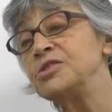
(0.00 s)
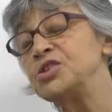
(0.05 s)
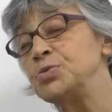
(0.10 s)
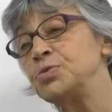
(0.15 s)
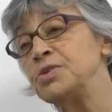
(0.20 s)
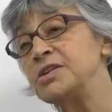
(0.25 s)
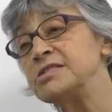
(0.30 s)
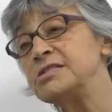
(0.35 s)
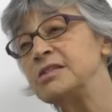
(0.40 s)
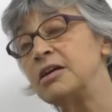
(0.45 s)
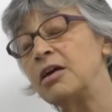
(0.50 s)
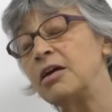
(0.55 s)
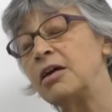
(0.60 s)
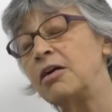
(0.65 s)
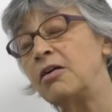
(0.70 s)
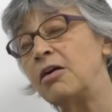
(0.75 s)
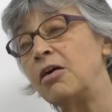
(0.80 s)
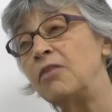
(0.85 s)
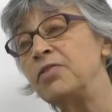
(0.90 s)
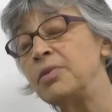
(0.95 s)

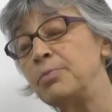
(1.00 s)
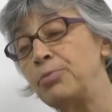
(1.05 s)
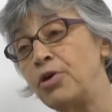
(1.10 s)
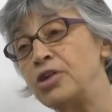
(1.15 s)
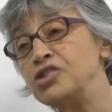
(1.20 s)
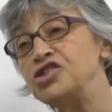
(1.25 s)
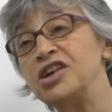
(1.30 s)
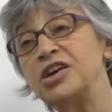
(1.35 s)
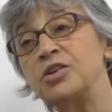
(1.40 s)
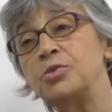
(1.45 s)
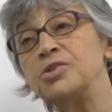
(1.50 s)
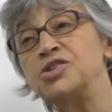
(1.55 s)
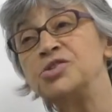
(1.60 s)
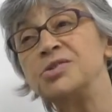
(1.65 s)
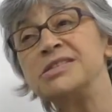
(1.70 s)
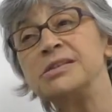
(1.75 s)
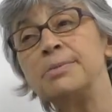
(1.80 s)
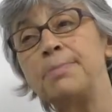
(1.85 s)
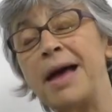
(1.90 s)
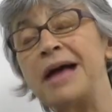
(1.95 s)
which
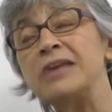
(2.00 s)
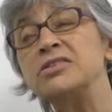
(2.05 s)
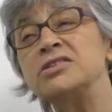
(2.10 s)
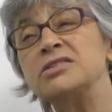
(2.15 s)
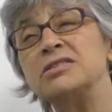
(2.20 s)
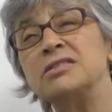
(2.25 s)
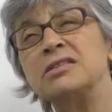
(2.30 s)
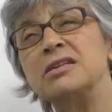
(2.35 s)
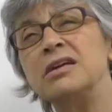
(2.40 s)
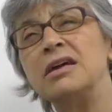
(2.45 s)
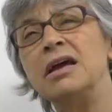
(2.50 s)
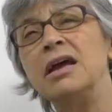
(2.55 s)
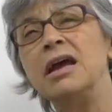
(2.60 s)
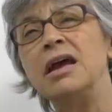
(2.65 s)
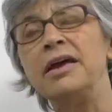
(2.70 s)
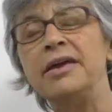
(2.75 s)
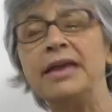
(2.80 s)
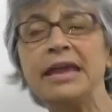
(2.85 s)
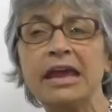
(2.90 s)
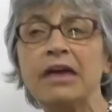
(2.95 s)
was about
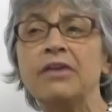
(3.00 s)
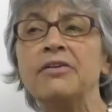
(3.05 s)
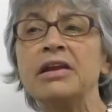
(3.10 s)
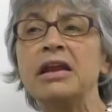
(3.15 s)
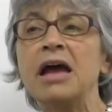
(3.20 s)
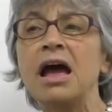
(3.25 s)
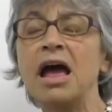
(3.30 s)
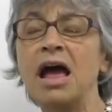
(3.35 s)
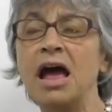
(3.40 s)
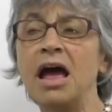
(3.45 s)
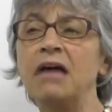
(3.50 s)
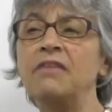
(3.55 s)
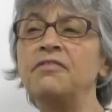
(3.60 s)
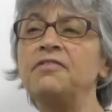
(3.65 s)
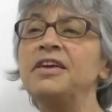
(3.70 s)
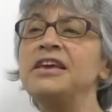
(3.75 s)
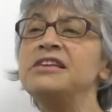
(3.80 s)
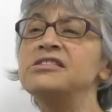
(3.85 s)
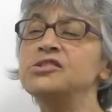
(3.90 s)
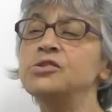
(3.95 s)
a year and a
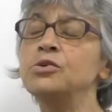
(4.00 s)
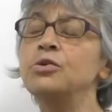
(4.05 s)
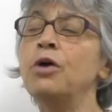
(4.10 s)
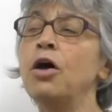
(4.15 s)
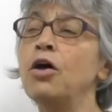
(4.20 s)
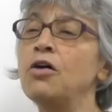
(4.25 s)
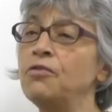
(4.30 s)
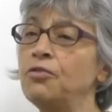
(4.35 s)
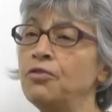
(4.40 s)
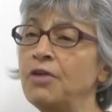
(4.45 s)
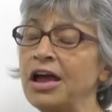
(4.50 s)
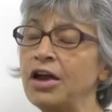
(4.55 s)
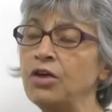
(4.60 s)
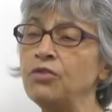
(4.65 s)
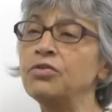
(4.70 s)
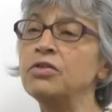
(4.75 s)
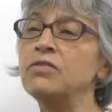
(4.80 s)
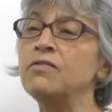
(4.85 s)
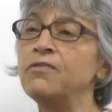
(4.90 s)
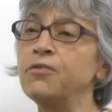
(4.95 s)
half, he saw over
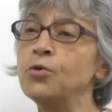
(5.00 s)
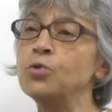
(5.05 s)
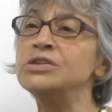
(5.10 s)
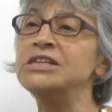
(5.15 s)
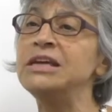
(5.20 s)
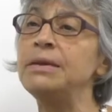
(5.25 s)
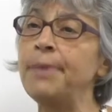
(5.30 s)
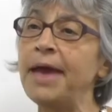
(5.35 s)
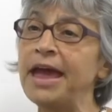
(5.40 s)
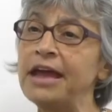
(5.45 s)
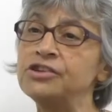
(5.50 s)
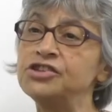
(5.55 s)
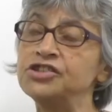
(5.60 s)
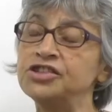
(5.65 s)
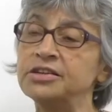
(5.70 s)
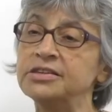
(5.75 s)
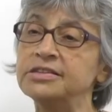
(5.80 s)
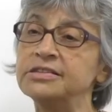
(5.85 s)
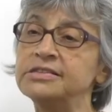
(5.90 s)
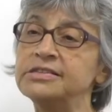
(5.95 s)
140
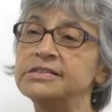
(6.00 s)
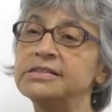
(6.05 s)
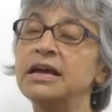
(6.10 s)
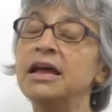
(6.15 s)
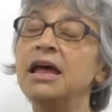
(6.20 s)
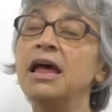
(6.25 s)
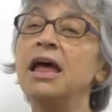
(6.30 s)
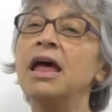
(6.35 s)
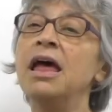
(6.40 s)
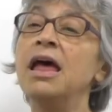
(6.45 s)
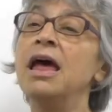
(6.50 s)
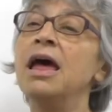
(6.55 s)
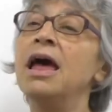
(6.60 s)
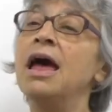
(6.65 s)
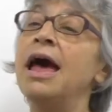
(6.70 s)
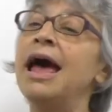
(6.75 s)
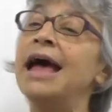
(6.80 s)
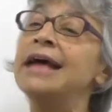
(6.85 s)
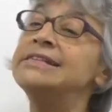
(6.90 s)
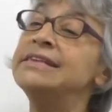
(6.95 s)
patients.
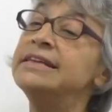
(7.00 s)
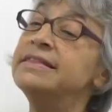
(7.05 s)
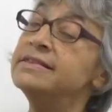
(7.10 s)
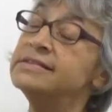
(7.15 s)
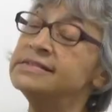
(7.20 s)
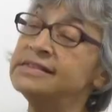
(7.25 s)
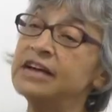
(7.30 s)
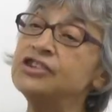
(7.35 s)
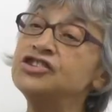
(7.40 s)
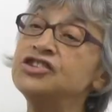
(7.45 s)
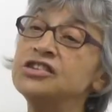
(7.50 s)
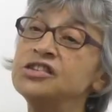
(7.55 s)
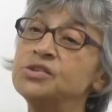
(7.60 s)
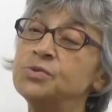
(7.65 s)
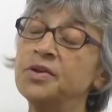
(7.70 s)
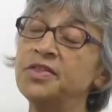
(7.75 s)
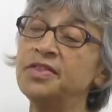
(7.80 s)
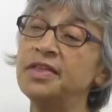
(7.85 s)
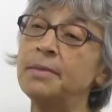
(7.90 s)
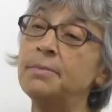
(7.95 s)
And in the sessions
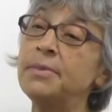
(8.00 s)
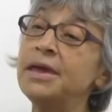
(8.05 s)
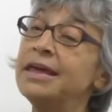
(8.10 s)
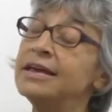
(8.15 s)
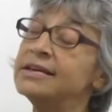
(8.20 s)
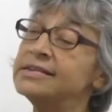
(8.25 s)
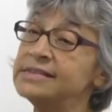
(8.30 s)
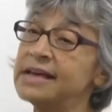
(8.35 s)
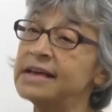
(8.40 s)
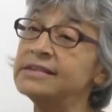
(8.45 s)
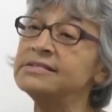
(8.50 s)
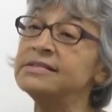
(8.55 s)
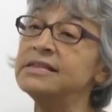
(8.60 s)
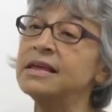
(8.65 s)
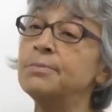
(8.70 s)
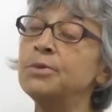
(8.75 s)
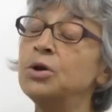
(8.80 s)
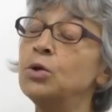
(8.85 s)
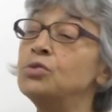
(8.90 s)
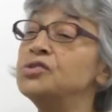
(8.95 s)
with them, he assessed
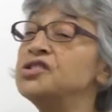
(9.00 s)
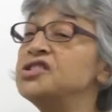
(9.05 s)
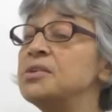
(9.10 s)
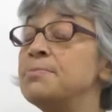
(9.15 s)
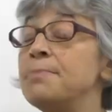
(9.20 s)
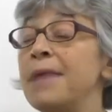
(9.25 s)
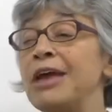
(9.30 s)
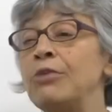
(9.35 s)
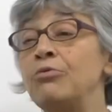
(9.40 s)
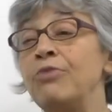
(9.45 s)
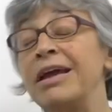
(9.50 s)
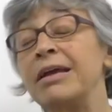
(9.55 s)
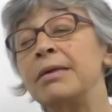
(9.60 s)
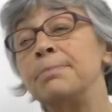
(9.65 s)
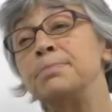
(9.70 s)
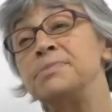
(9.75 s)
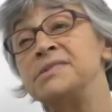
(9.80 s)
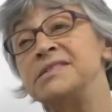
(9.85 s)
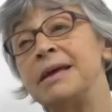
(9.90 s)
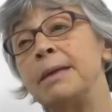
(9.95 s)
them and also made
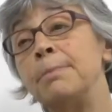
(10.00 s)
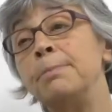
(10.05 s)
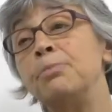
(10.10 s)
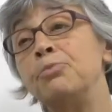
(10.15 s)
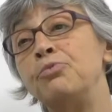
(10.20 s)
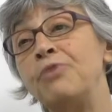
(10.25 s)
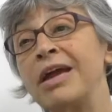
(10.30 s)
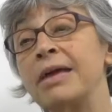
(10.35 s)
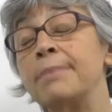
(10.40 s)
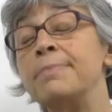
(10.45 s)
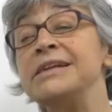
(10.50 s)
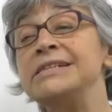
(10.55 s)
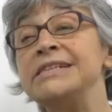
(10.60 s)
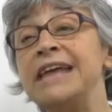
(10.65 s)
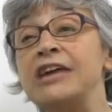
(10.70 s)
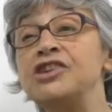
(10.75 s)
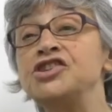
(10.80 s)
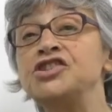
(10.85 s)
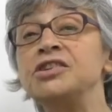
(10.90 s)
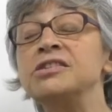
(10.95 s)
some
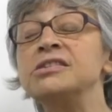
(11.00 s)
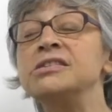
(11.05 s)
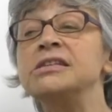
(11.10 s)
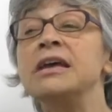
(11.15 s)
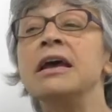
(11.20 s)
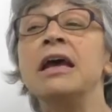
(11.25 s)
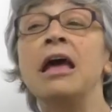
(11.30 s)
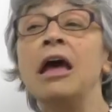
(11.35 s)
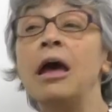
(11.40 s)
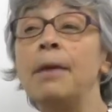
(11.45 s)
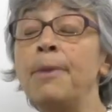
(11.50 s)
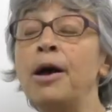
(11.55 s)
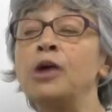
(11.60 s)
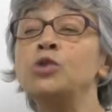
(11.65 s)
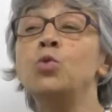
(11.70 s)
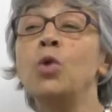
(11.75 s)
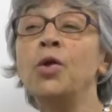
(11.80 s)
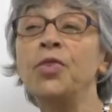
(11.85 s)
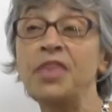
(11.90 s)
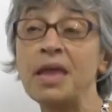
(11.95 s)
recommendations
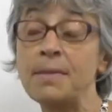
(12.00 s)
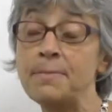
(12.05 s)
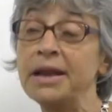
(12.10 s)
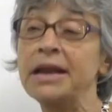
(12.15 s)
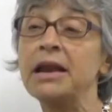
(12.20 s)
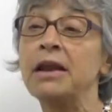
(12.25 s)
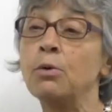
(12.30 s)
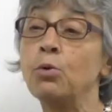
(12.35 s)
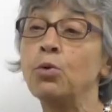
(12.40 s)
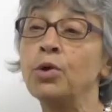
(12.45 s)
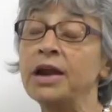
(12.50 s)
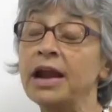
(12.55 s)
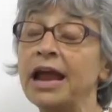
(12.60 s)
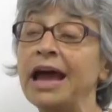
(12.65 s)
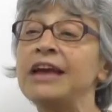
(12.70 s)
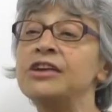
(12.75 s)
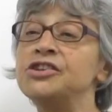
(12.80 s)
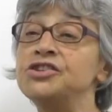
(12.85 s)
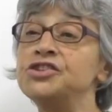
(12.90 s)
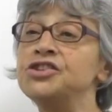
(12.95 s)
about what they would
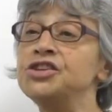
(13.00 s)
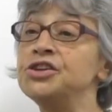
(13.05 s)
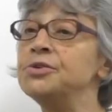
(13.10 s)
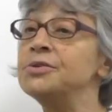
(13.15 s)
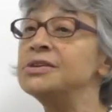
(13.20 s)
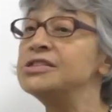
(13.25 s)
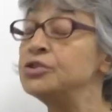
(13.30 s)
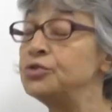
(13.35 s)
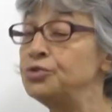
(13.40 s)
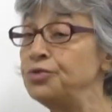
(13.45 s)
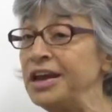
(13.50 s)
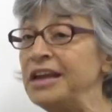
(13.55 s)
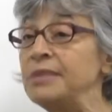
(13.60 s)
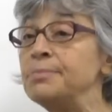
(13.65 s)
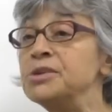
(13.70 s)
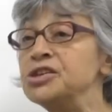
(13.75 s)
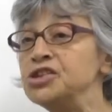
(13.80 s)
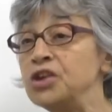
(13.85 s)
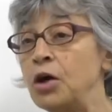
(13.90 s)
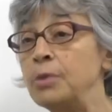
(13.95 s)
like to do as a
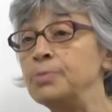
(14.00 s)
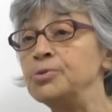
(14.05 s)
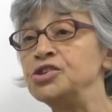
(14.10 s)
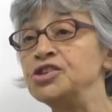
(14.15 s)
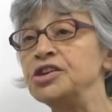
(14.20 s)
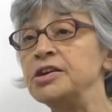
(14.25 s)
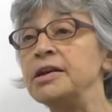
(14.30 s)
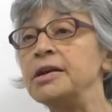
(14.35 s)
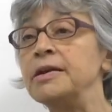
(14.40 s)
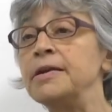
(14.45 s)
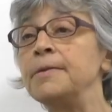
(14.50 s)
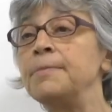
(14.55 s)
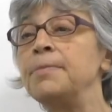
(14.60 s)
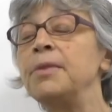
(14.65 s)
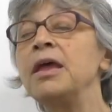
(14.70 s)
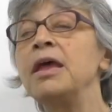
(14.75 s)
treatment option.